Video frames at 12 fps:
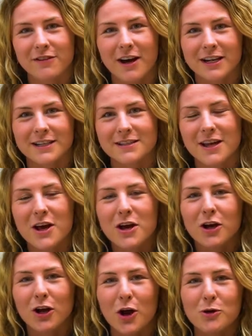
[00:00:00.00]
Finance
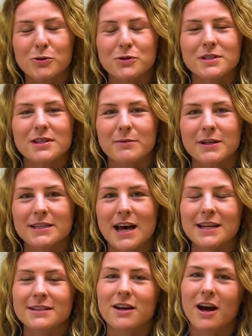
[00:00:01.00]
Global Summit,
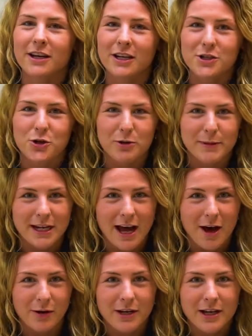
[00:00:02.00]
and kindly joining me
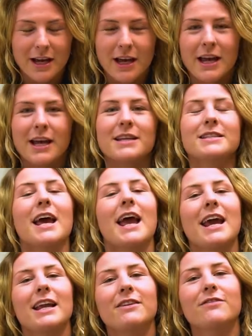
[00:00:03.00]
now is
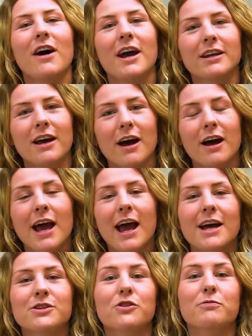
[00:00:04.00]
Hayley Viner,
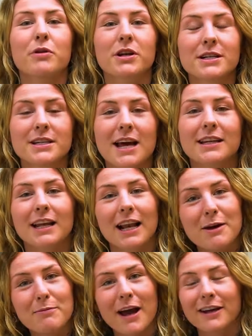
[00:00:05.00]
Head of Product at
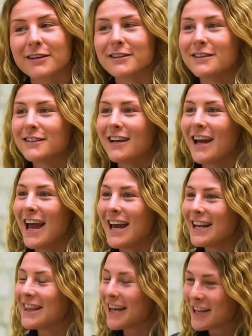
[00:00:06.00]
ClearBank.
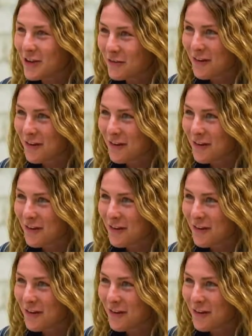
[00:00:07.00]
Hayley, thank you